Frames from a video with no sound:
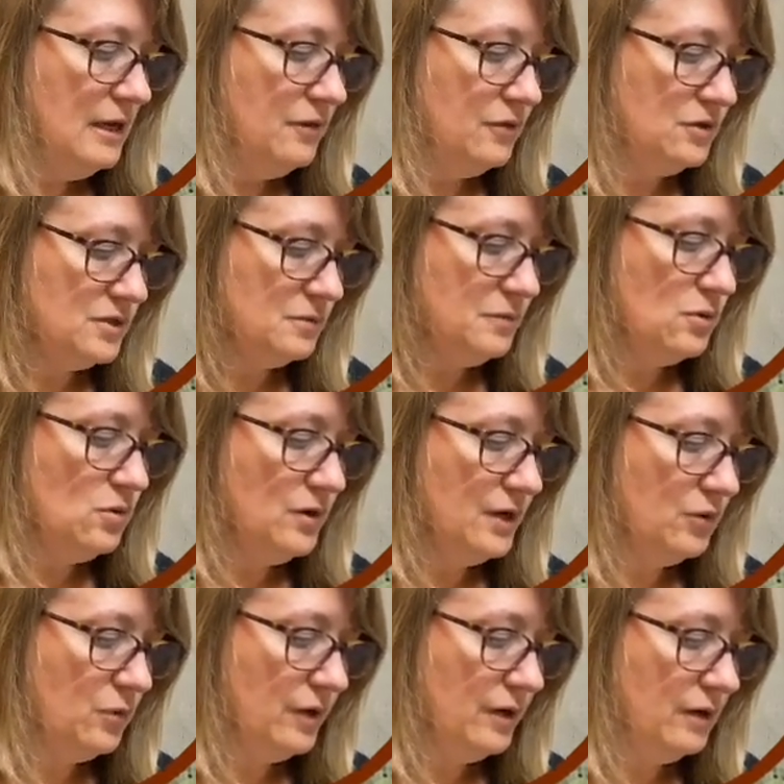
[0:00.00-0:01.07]
There's a
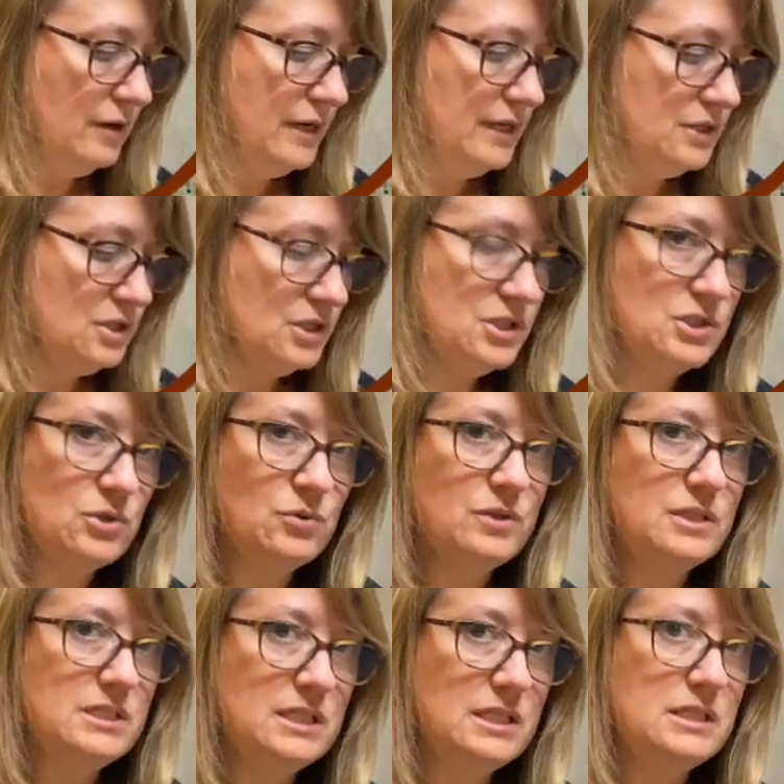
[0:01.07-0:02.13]
point where it just sort
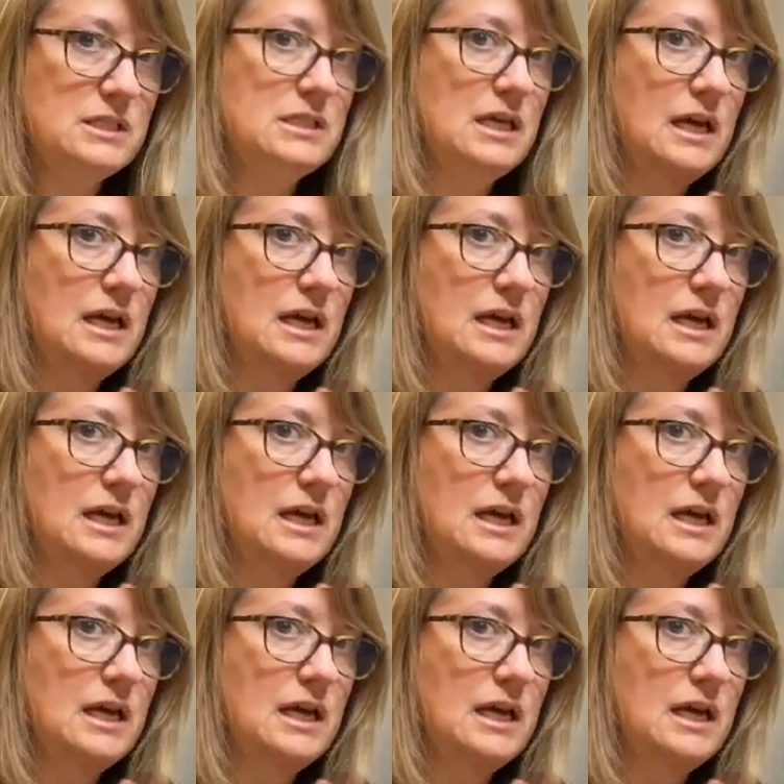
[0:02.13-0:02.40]
of says,